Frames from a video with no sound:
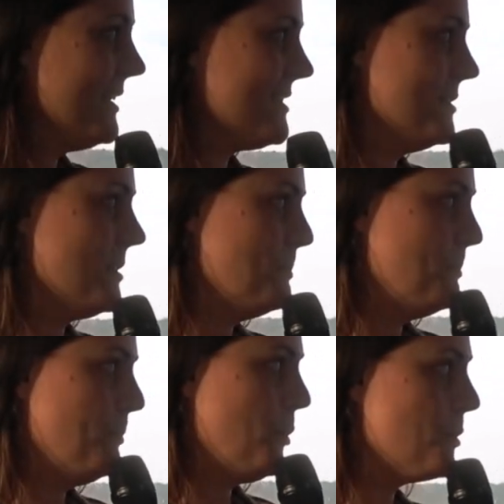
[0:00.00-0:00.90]
So it's a
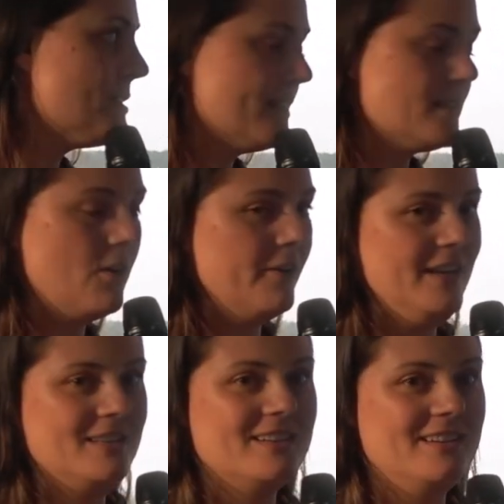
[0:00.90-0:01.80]

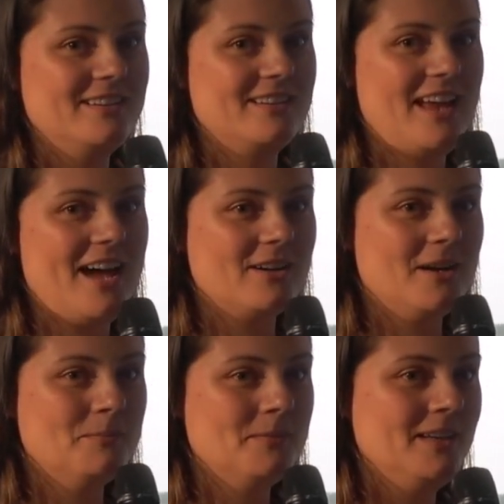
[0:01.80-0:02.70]
process-oriented
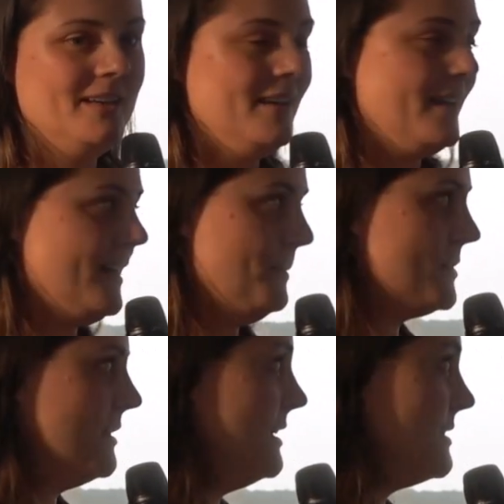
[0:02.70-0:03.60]
outcome.
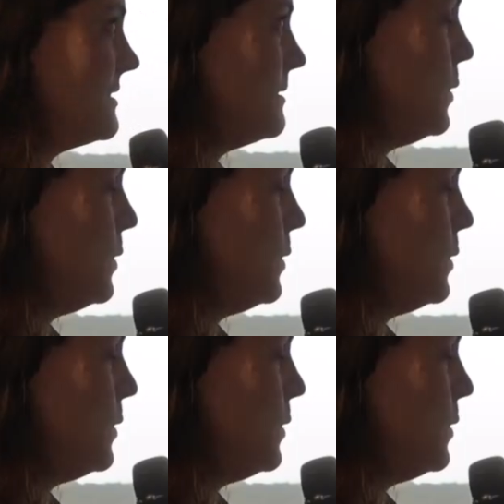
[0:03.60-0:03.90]
So this is some